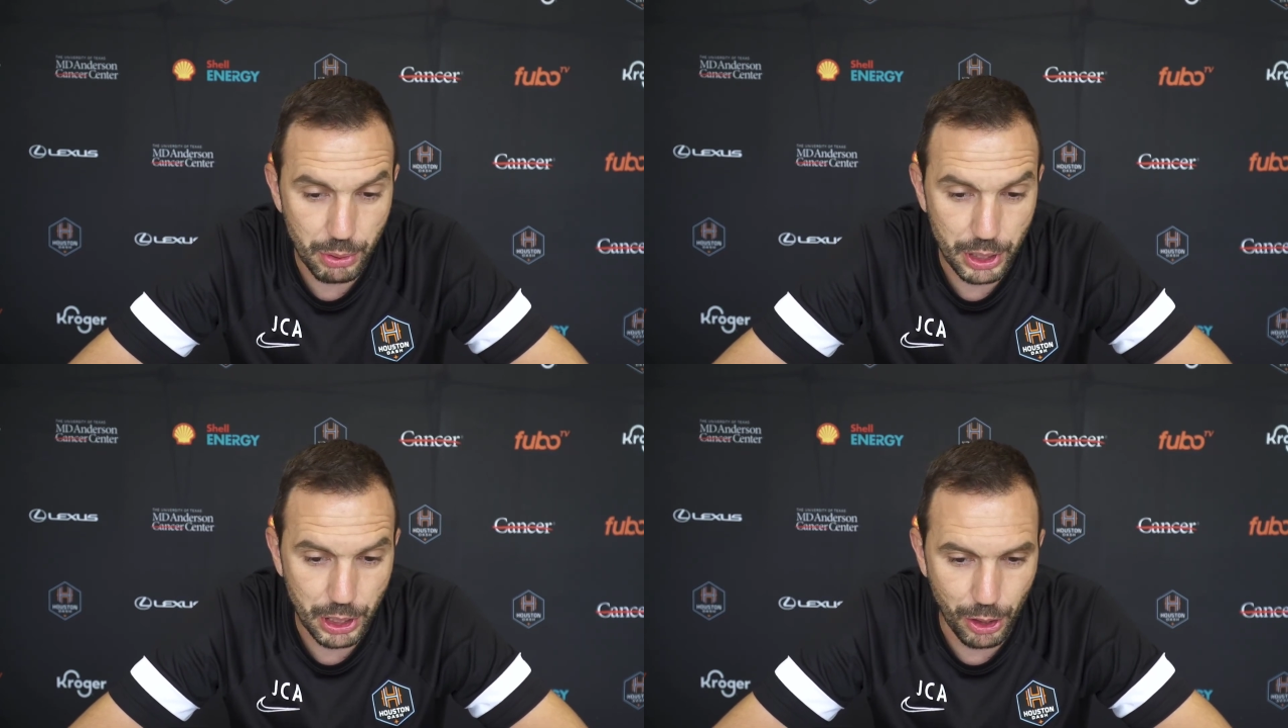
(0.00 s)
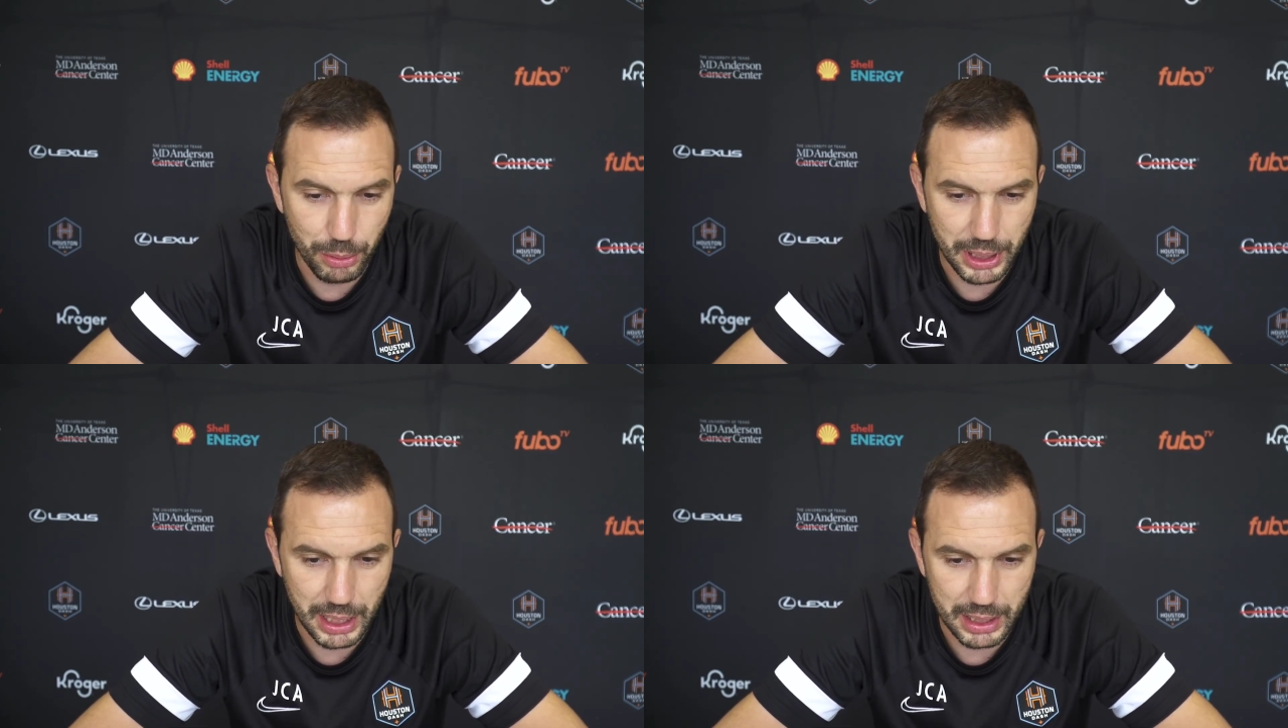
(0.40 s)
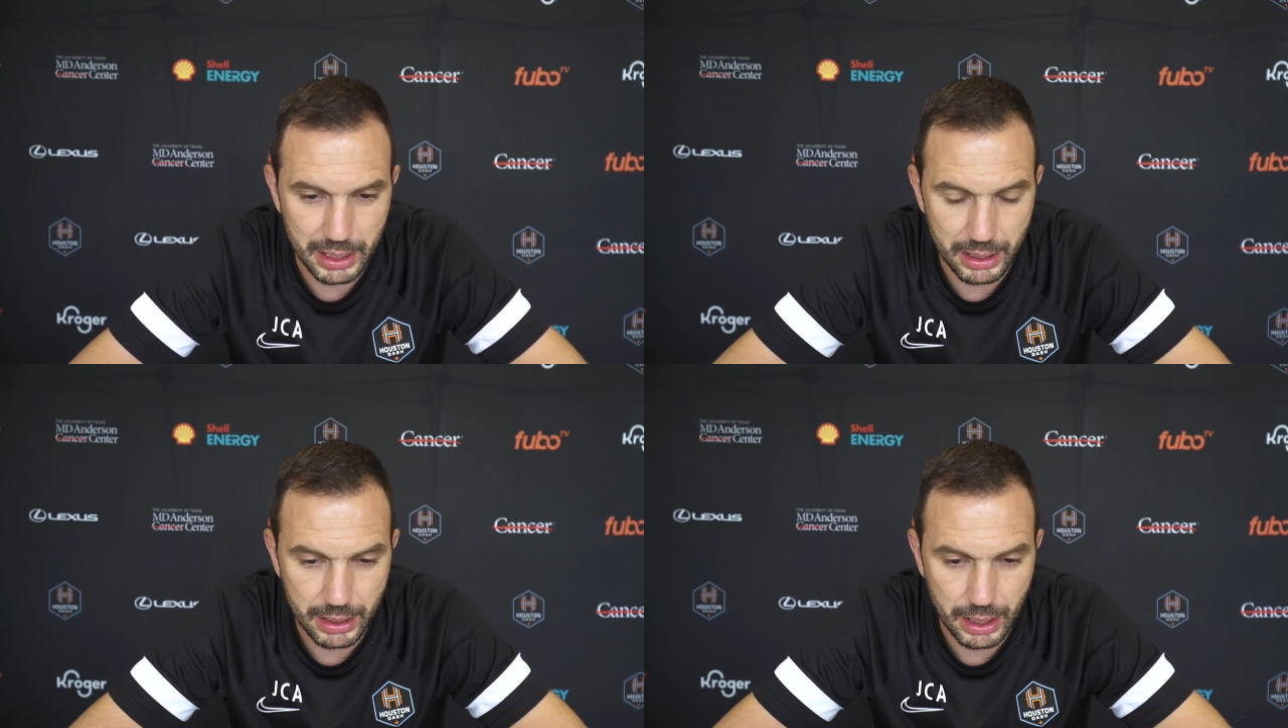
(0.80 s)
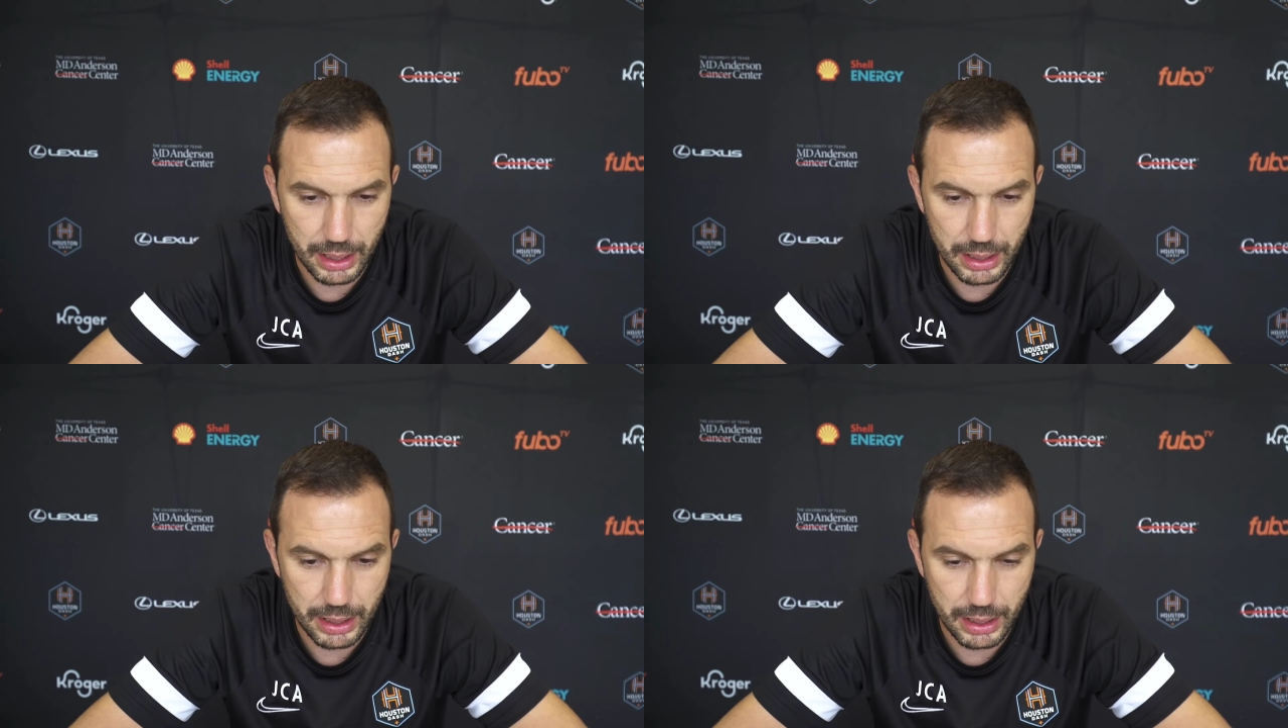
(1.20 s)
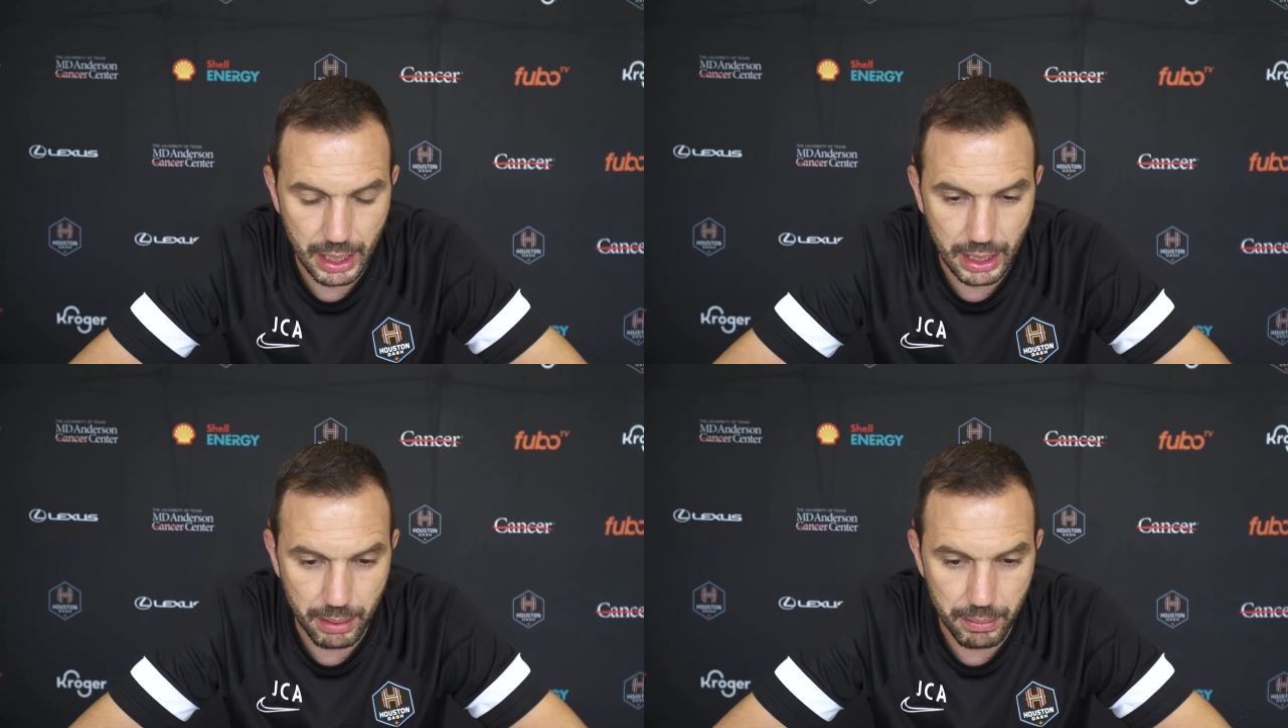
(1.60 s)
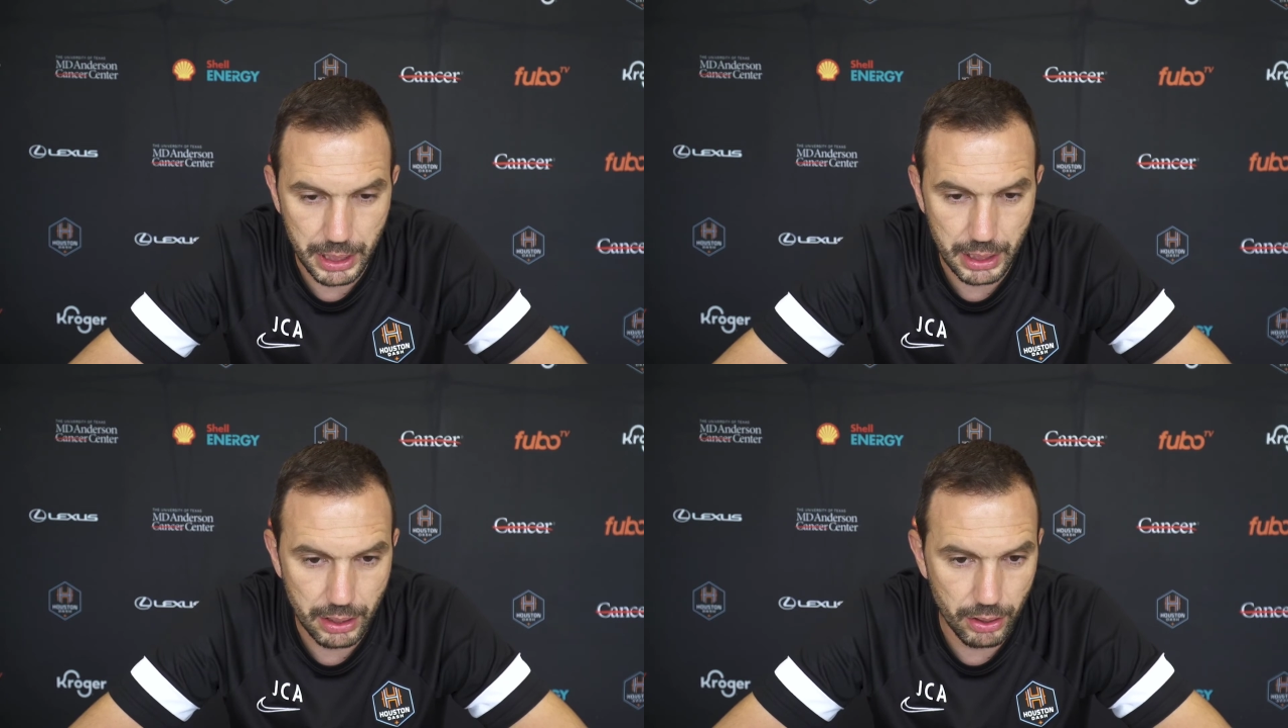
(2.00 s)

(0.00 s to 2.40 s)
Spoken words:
really hope that they can beat,